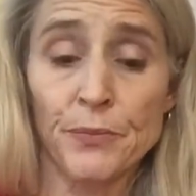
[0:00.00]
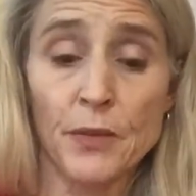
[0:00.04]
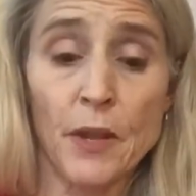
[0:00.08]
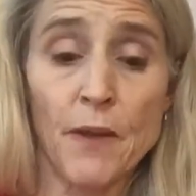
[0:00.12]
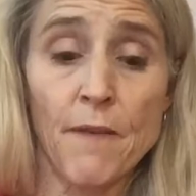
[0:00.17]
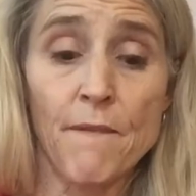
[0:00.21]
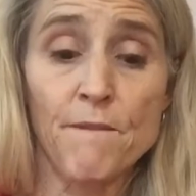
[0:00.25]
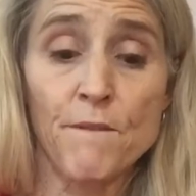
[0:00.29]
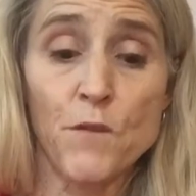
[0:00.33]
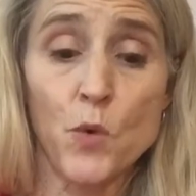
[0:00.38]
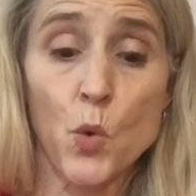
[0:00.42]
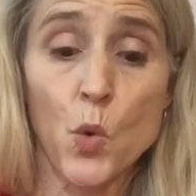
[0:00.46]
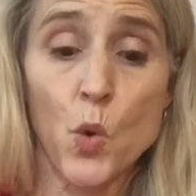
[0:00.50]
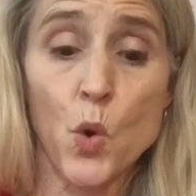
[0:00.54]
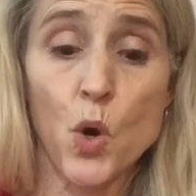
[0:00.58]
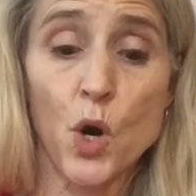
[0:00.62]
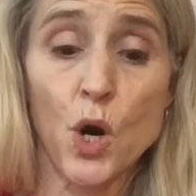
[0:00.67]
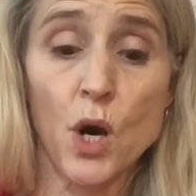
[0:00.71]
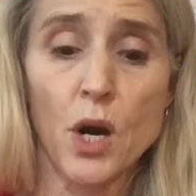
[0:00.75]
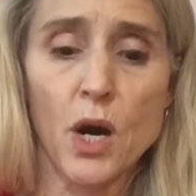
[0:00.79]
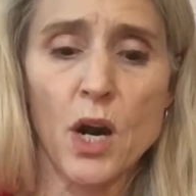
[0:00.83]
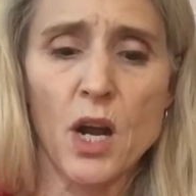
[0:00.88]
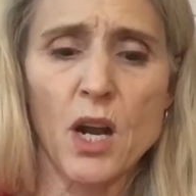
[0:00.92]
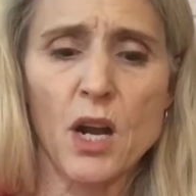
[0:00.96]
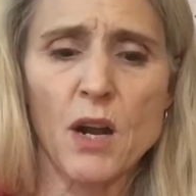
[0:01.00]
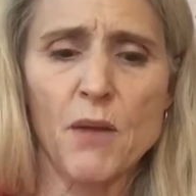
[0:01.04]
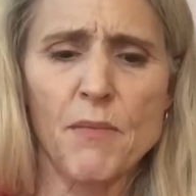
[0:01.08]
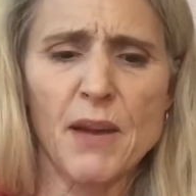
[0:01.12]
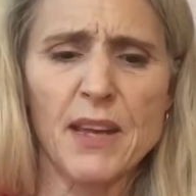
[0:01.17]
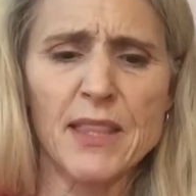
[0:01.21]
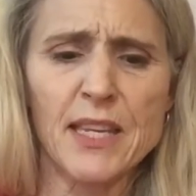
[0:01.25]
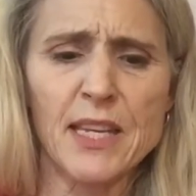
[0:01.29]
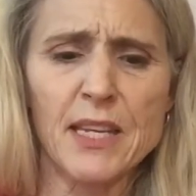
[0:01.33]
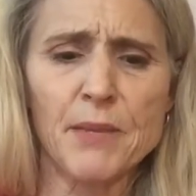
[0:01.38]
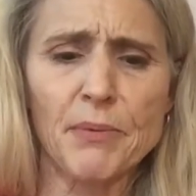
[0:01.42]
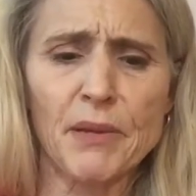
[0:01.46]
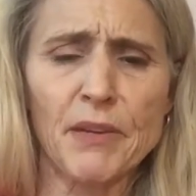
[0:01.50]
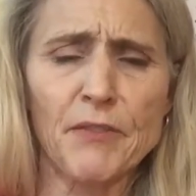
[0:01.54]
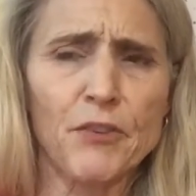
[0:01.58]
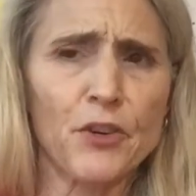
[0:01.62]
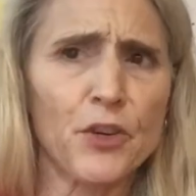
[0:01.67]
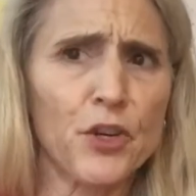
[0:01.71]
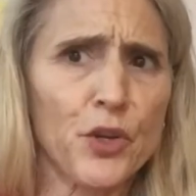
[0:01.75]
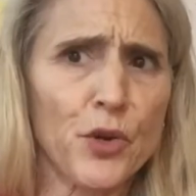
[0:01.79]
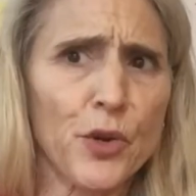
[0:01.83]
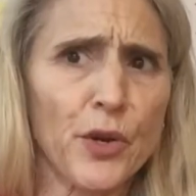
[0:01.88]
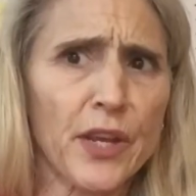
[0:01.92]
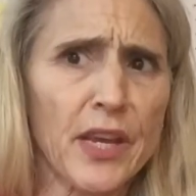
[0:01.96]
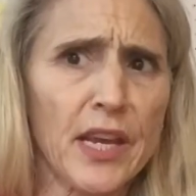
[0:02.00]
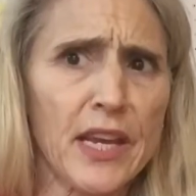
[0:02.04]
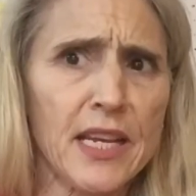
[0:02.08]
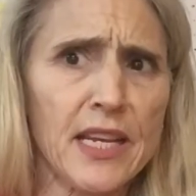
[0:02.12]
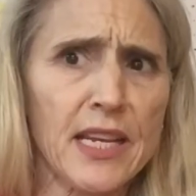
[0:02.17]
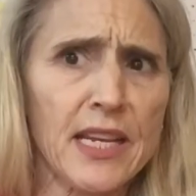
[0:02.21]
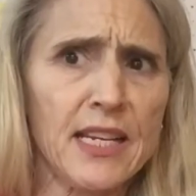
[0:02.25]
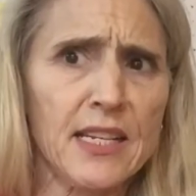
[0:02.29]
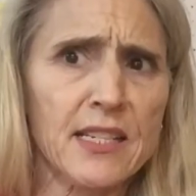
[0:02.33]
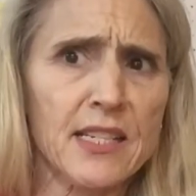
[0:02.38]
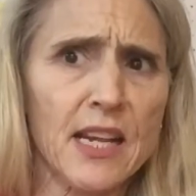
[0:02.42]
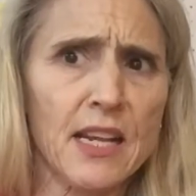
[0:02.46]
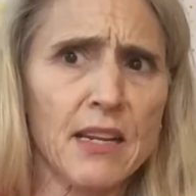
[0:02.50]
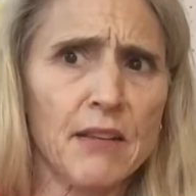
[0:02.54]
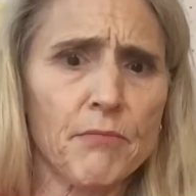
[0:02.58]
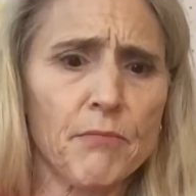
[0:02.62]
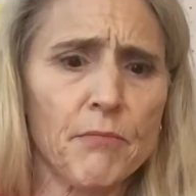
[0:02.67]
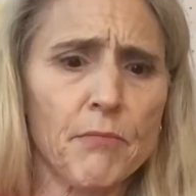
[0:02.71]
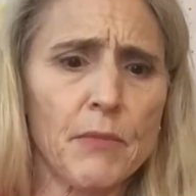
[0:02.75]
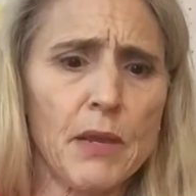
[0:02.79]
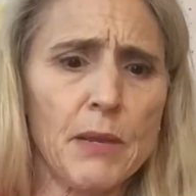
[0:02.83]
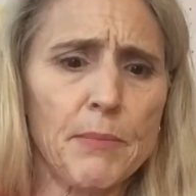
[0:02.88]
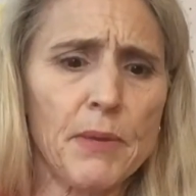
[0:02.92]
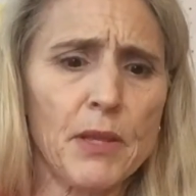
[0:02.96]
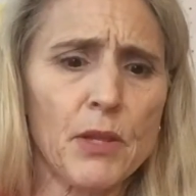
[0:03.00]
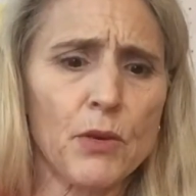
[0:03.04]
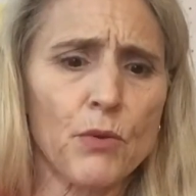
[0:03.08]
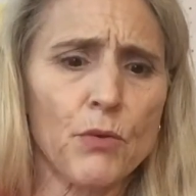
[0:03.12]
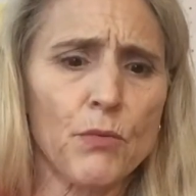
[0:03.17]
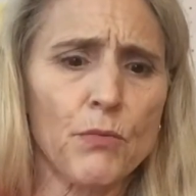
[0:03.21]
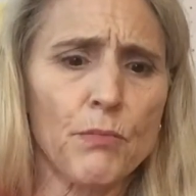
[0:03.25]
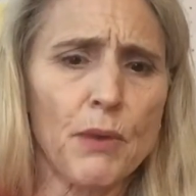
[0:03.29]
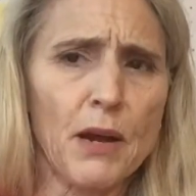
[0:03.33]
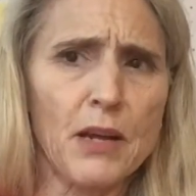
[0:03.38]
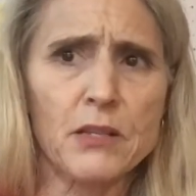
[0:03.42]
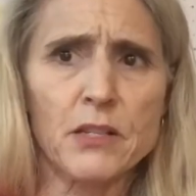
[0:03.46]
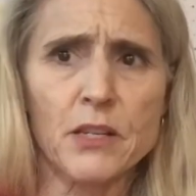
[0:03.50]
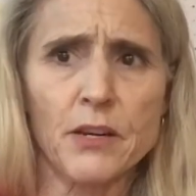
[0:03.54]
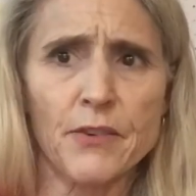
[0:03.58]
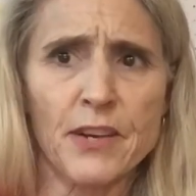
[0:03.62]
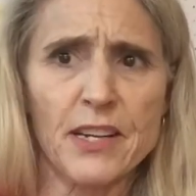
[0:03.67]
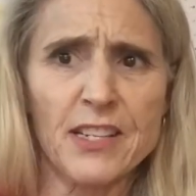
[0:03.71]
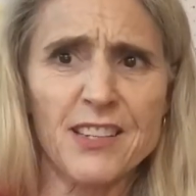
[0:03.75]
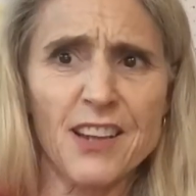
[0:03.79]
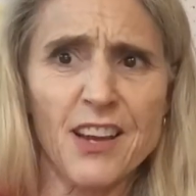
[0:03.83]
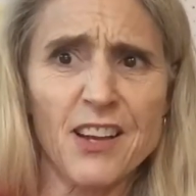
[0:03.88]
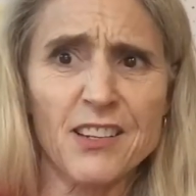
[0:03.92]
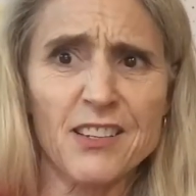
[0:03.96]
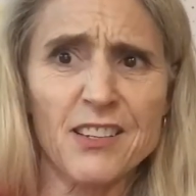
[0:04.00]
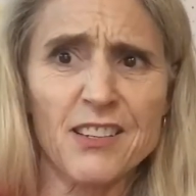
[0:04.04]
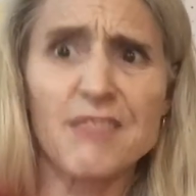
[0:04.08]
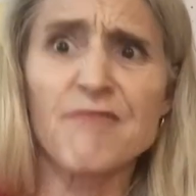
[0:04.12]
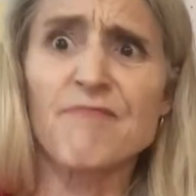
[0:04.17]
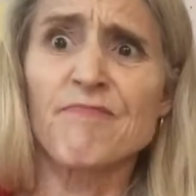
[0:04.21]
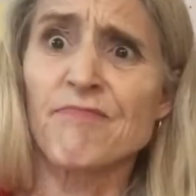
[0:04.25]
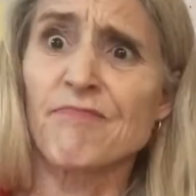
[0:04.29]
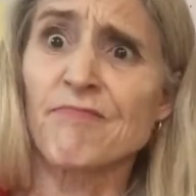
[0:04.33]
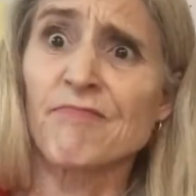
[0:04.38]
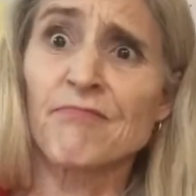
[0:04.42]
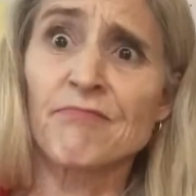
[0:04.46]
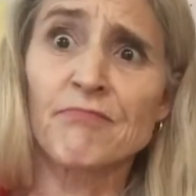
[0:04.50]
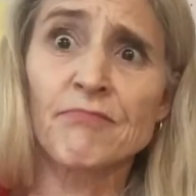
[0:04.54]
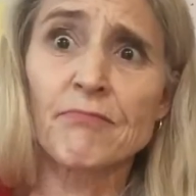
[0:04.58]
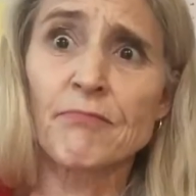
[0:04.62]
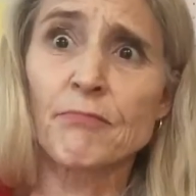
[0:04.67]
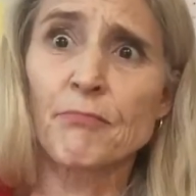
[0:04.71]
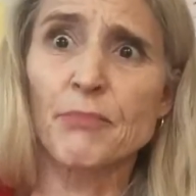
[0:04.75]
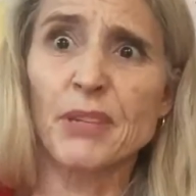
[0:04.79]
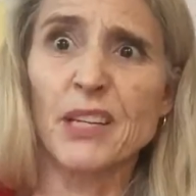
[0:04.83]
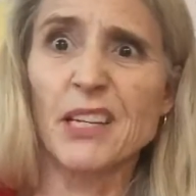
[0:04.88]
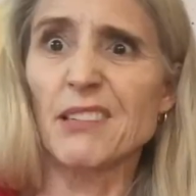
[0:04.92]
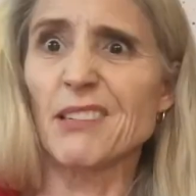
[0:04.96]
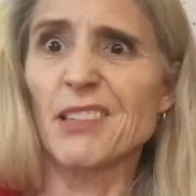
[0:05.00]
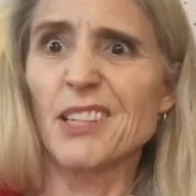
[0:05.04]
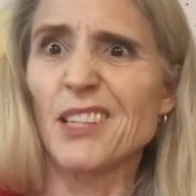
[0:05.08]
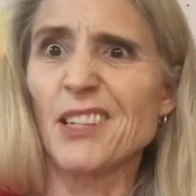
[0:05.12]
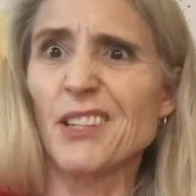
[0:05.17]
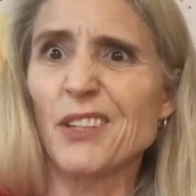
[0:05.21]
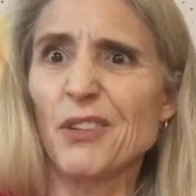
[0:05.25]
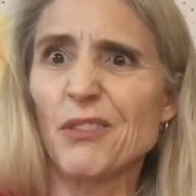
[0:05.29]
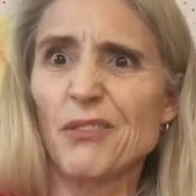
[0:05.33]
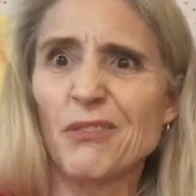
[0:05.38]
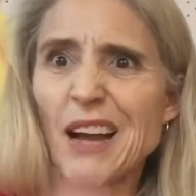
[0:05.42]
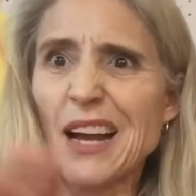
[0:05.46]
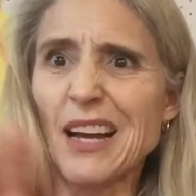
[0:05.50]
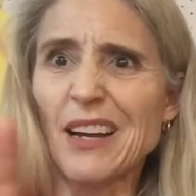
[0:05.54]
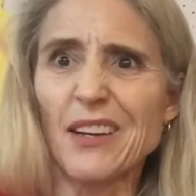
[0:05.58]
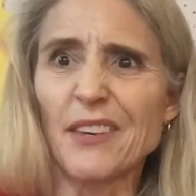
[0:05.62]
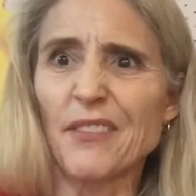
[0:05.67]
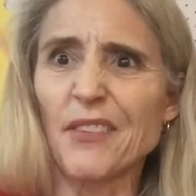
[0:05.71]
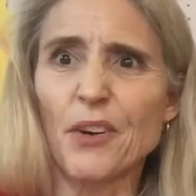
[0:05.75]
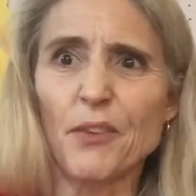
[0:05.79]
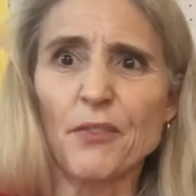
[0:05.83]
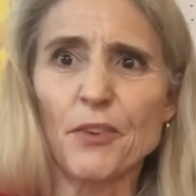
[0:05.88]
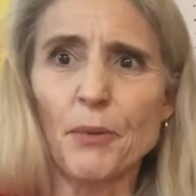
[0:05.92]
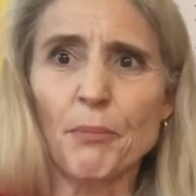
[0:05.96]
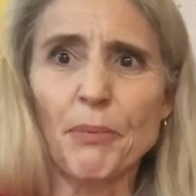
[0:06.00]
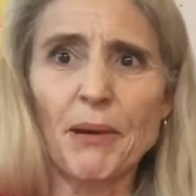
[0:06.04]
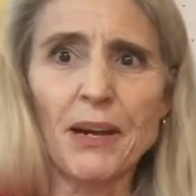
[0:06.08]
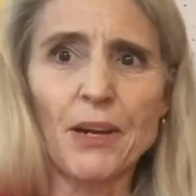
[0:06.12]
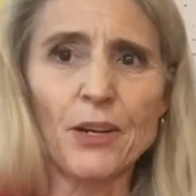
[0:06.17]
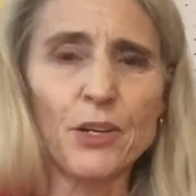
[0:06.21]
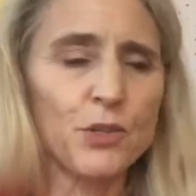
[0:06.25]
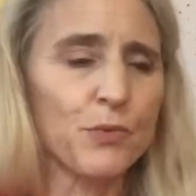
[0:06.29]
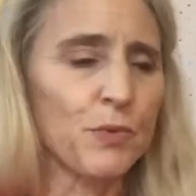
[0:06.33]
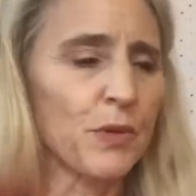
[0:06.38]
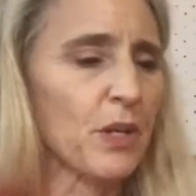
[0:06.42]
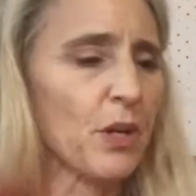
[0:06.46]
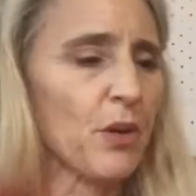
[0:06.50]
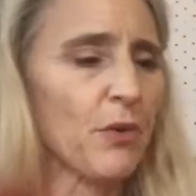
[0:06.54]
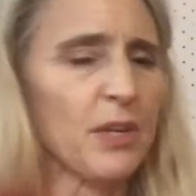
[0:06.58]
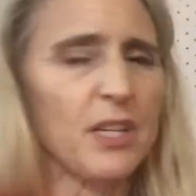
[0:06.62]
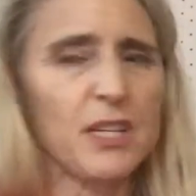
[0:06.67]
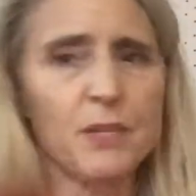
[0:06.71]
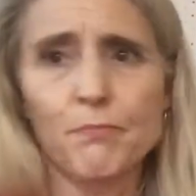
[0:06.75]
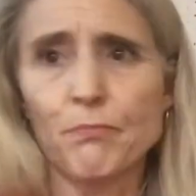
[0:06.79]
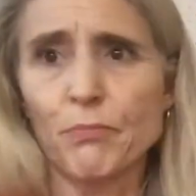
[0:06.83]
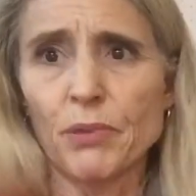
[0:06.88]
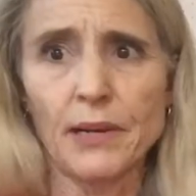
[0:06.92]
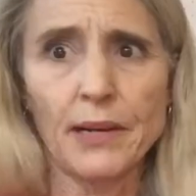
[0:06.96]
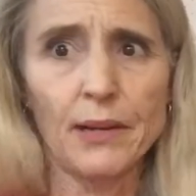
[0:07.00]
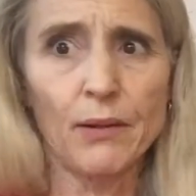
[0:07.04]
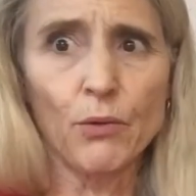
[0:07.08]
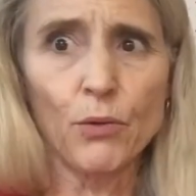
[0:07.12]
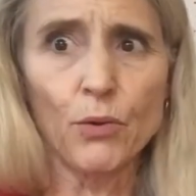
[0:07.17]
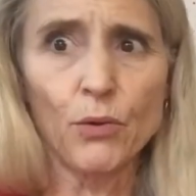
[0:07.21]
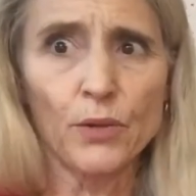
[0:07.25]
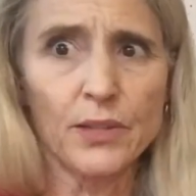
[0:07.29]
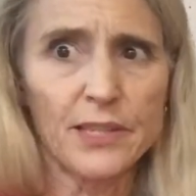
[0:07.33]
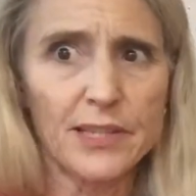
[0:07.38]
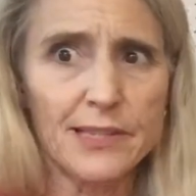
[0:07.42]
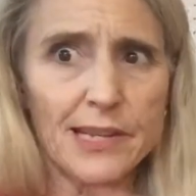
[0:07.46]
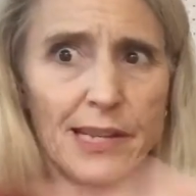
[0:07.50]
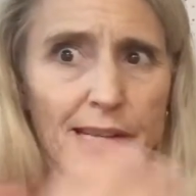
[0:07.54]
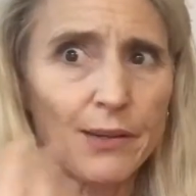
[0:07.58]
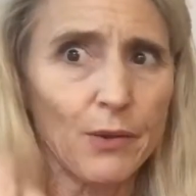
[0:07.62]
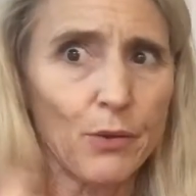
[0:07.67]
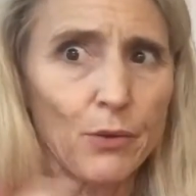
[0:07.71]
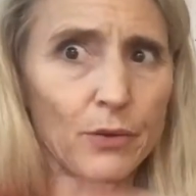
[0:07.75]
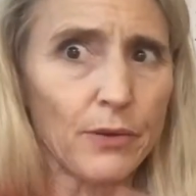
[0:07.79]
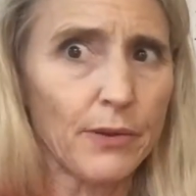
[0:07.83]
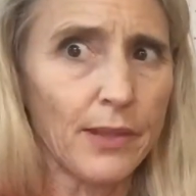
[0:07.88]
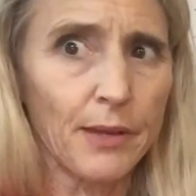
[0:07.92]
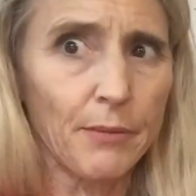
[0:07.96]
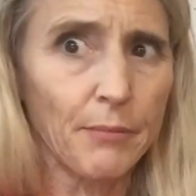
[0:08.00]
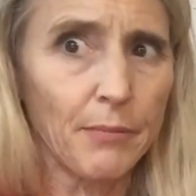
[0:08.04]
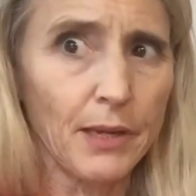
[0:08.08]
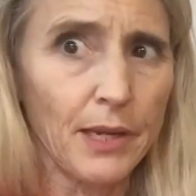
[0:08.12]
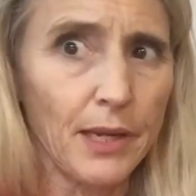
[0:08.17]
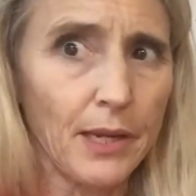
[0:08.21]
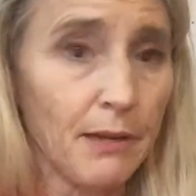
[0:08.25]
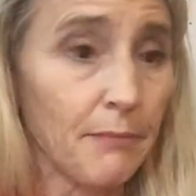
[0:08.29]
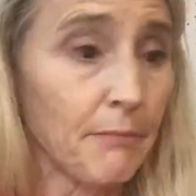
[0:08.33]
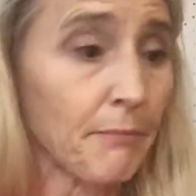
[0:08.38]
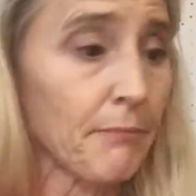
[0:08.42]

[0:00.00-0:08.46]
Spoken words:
for, I think he played for New York Yankees and maybe the Boston Red Sox. But I don't even know if your parents would know. He's pretty old. He's like older than me.